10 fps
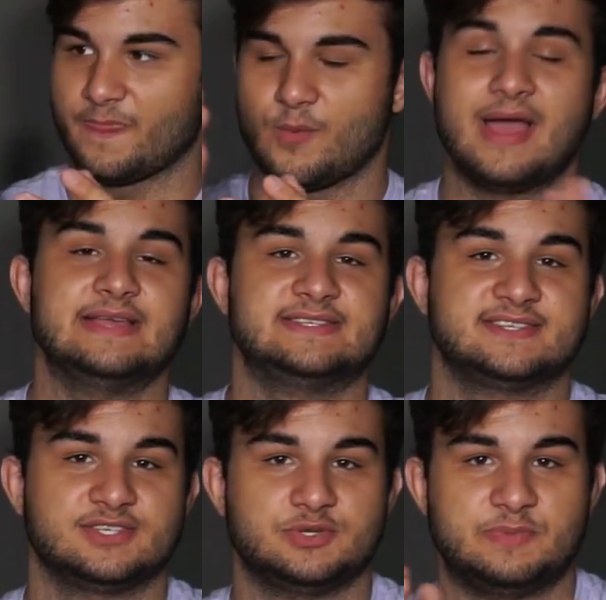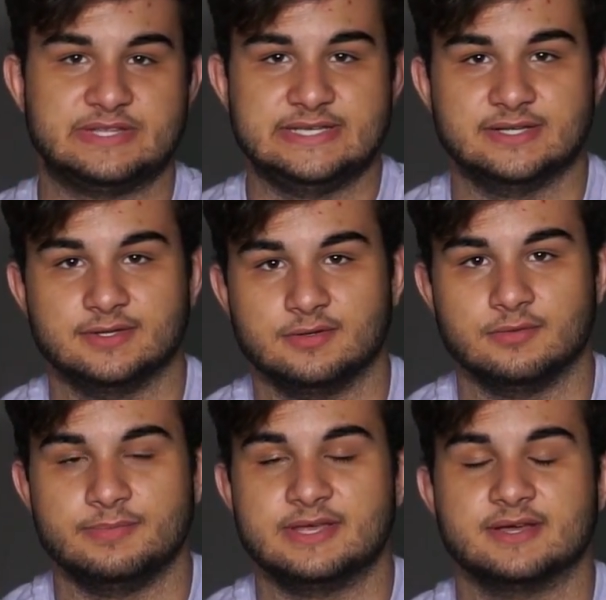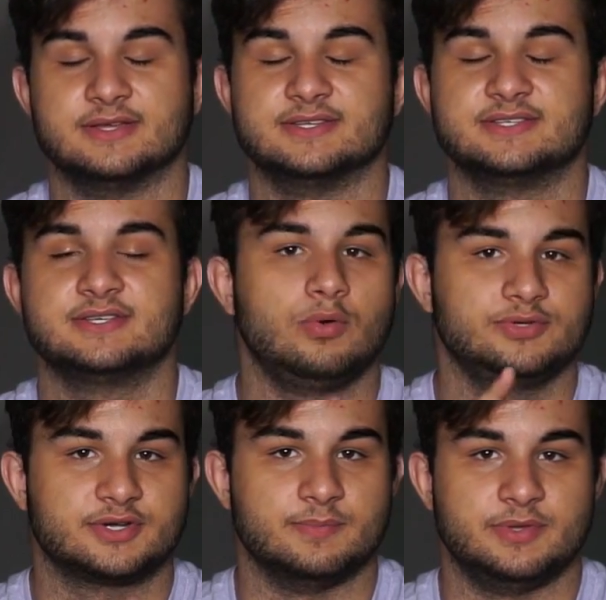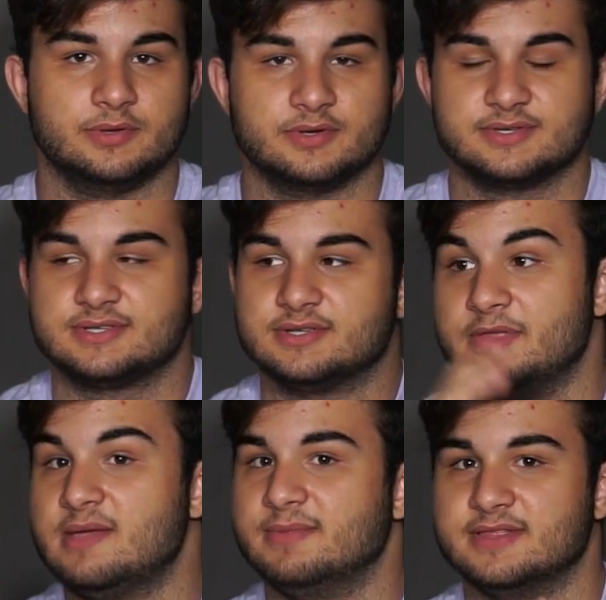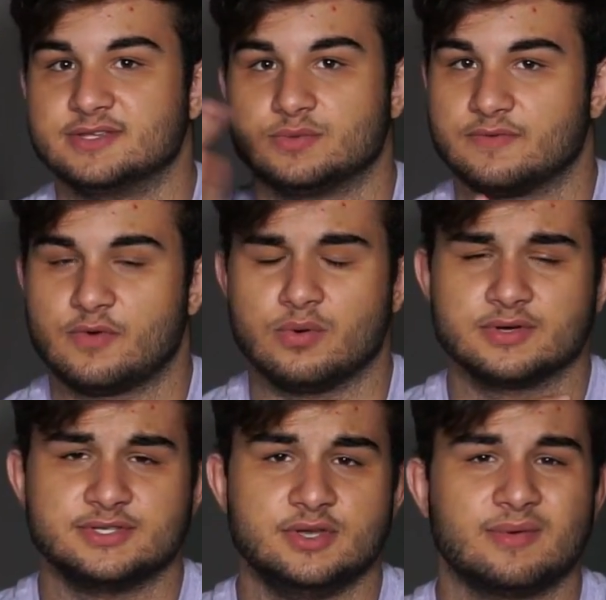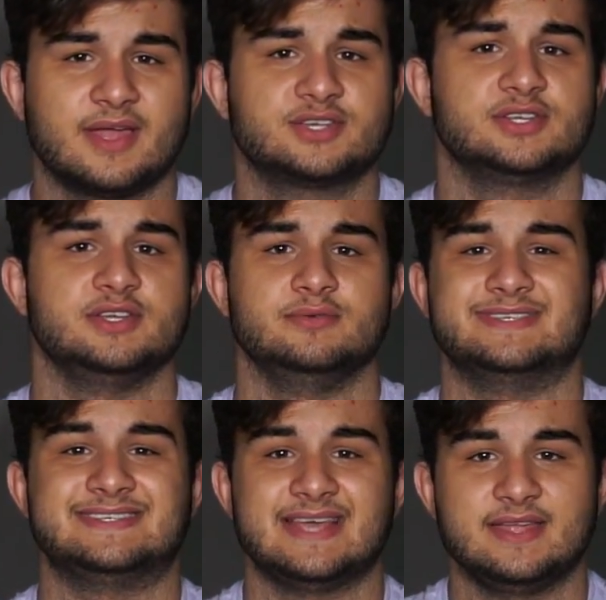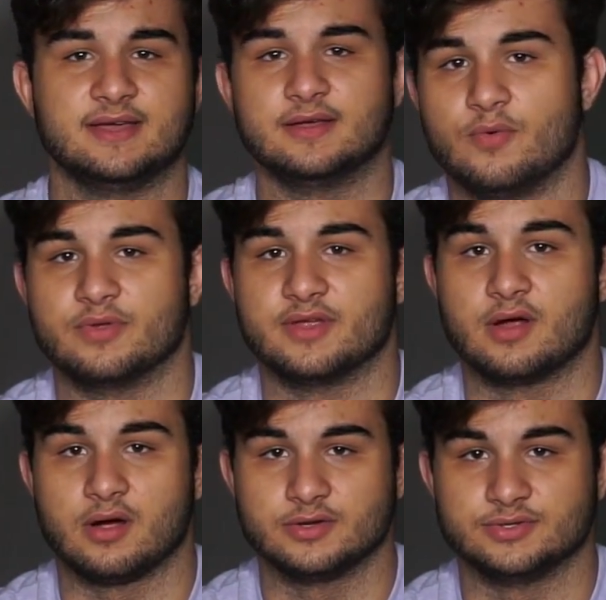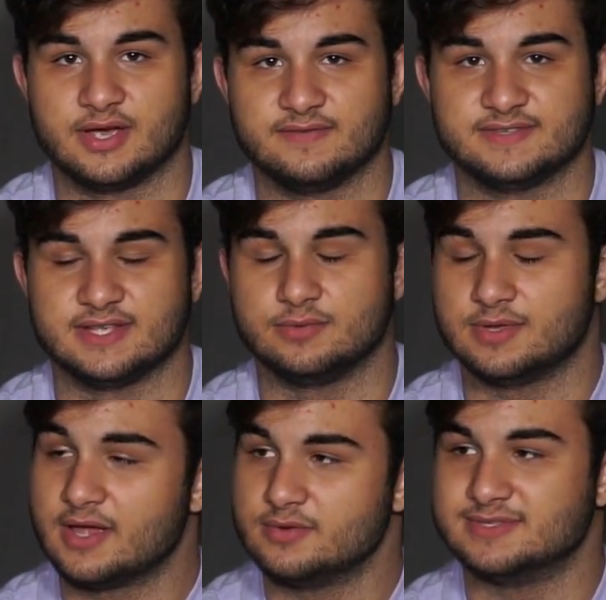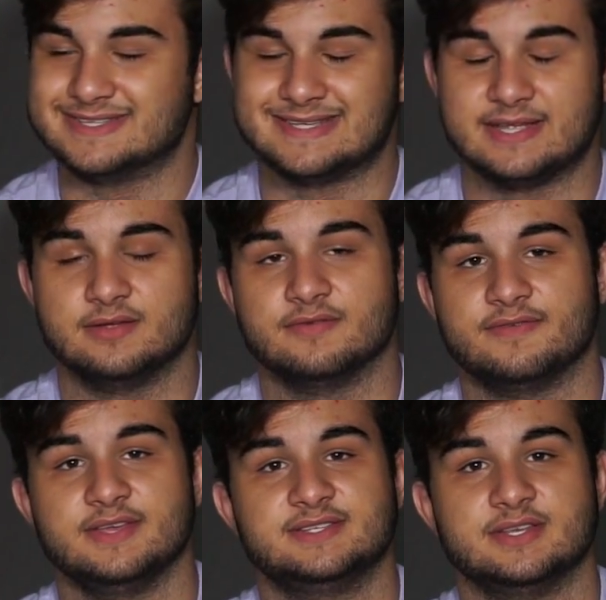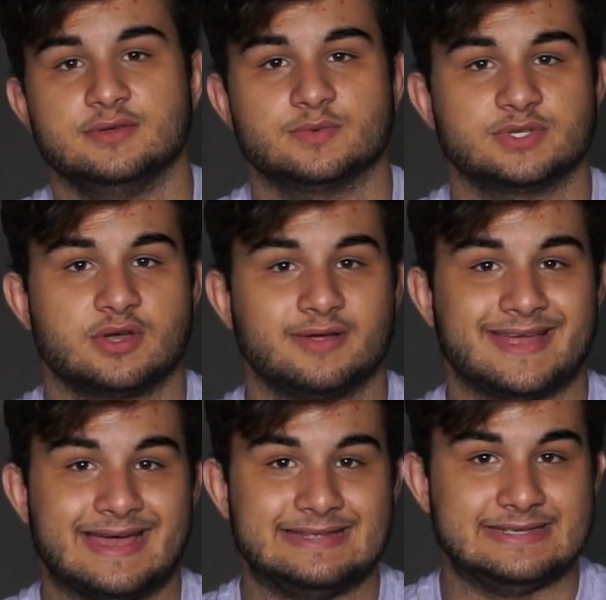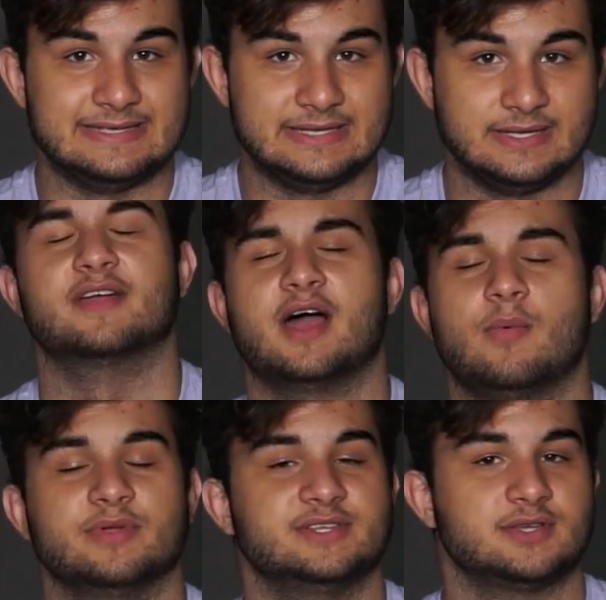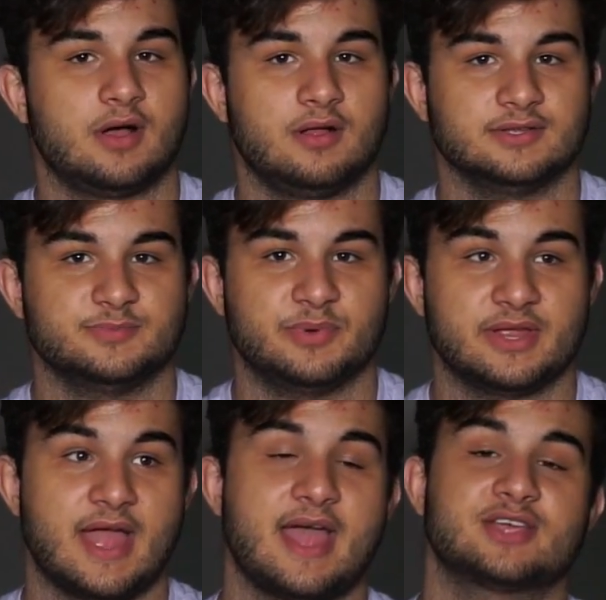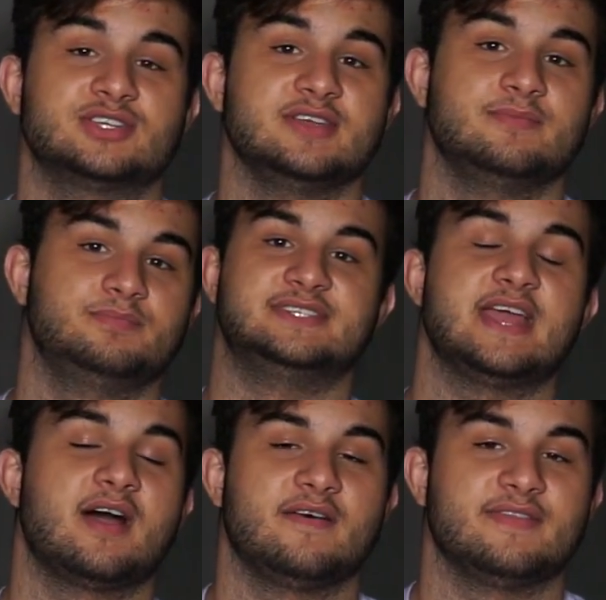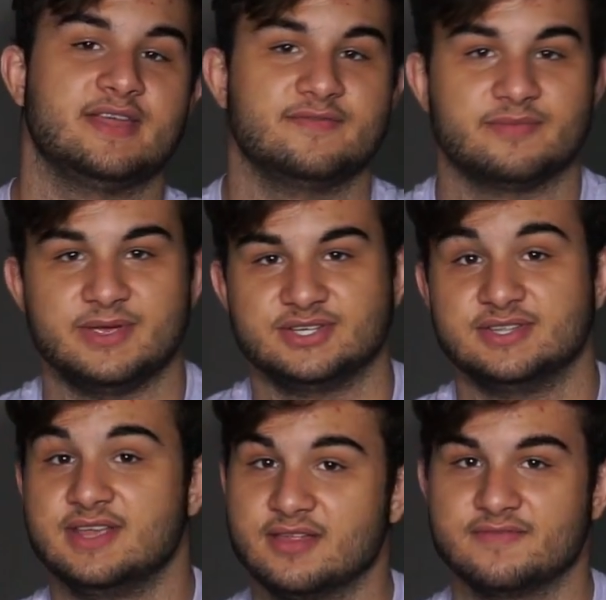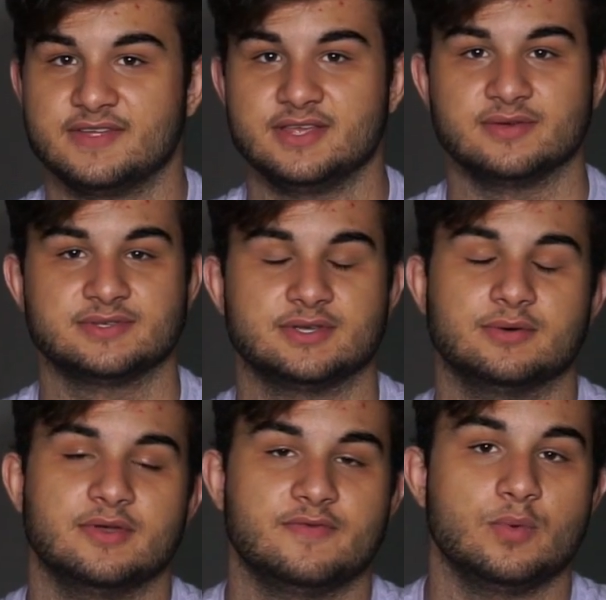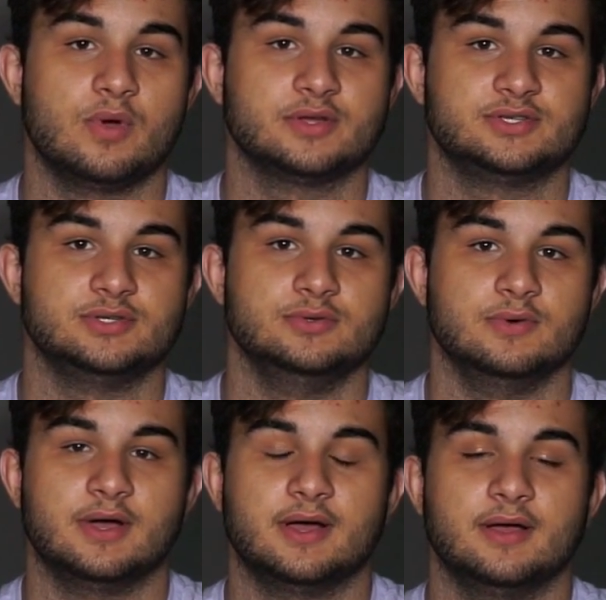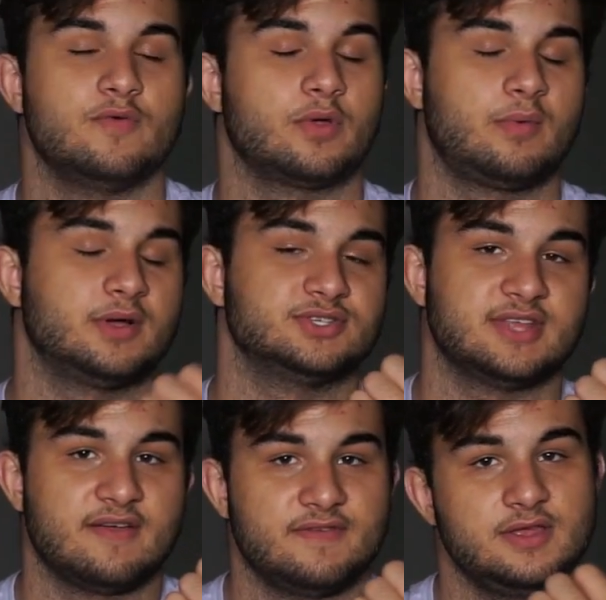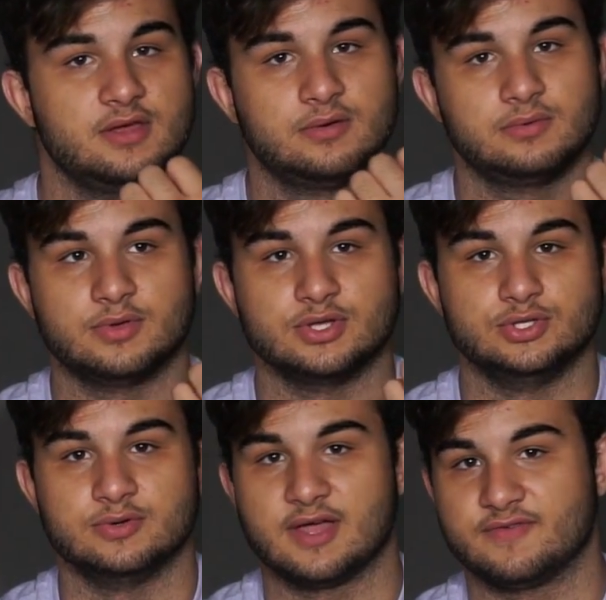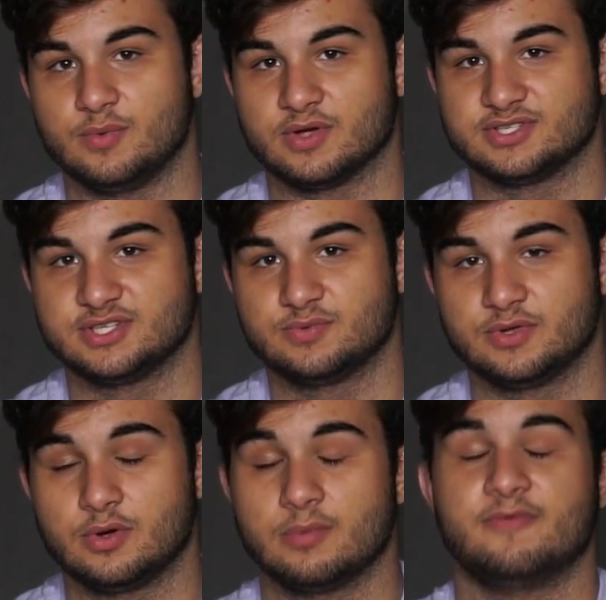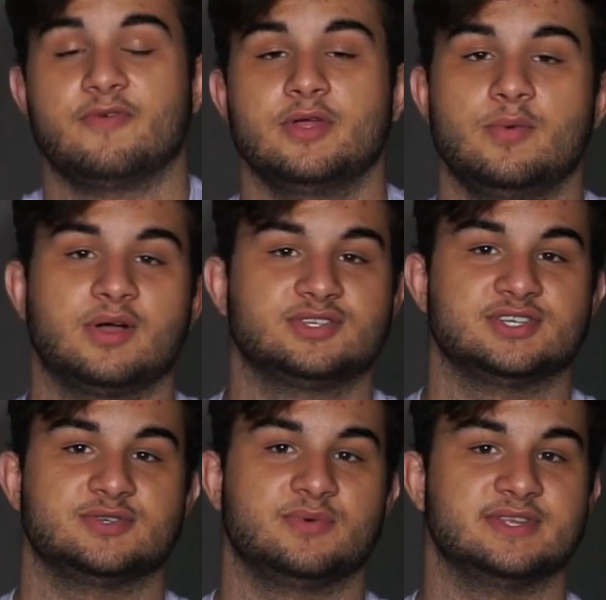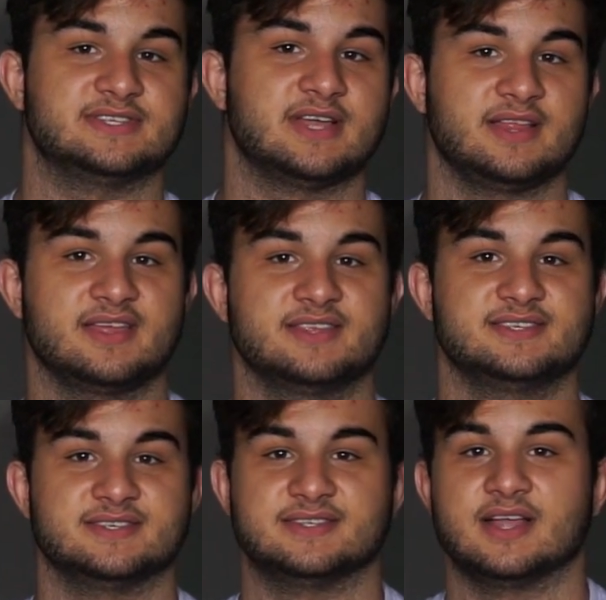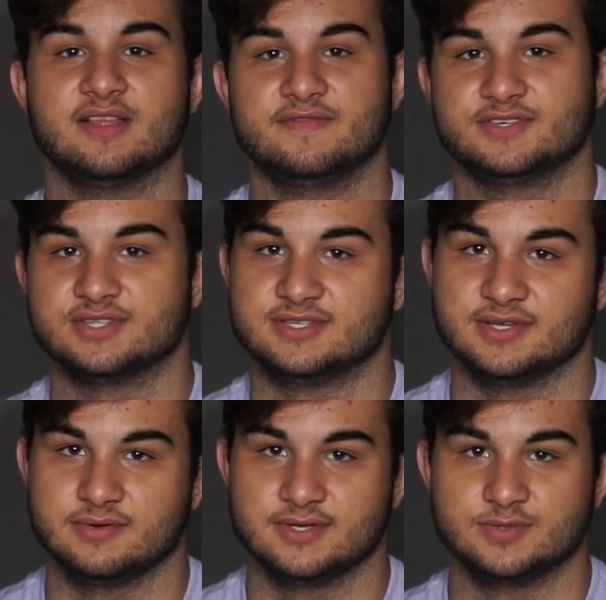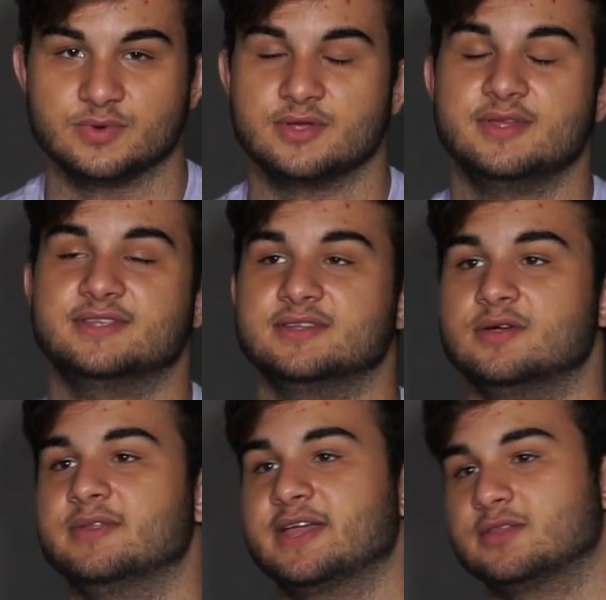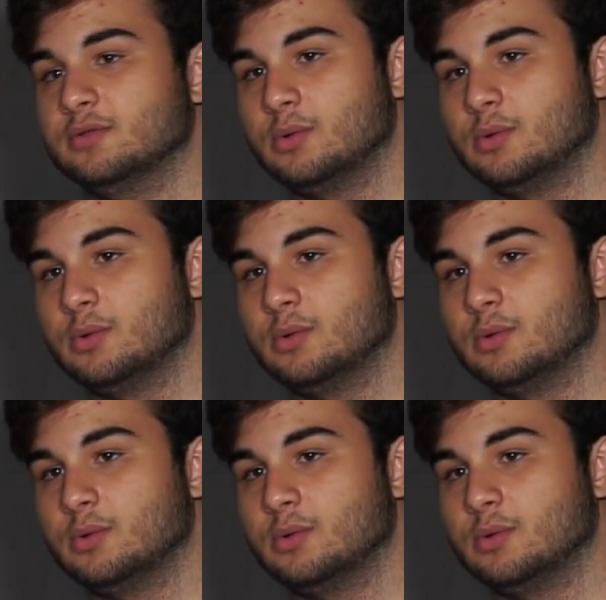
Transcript: Why is this such a big deal? Because older computers, namely this one of course, don't actually use SATA for their hard drives. They do not use the SATA interface, they use what's called IDE. Forgot what it's called, but I actually say all that information in the other video. So if you want to watch that video, you can do it after you watch this one or before you watch this one. It's not like this is a television series where you need to know like the